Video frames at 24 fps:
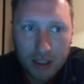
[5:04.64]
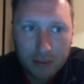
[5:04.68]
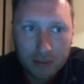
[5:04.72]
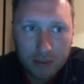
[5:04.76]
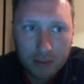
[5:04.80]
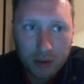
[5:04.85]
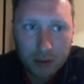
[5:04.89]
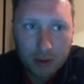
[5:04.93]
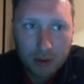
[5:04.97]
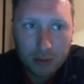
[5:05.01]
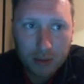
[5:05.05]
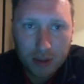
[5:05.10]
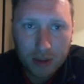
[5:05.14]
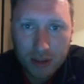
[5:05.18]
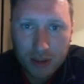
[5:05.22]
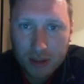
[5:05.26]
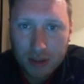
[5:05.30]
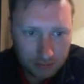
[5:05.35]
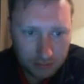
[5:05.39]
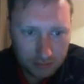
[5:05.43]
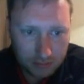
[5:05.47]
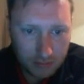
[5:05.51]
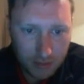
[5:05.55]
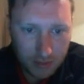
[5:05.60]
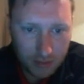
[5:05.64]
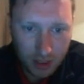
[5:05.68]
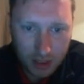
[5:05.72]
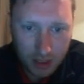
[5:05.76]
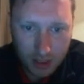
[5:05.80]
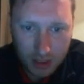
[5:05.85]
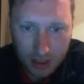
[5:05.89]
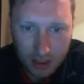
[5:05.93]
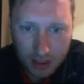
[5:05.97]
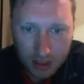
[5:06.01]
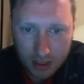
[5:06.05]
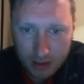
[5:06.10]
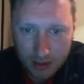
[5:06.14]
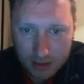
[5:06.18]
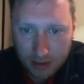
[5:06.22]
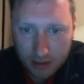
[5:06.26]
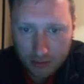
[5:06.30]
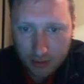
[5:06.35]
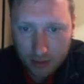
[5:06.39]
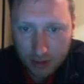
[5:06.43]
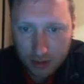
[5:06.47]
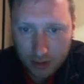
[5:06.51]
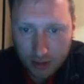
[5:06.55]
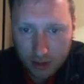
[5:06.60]
at the moment. Uh, let's
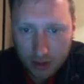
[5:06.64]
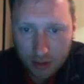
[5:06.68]
have a look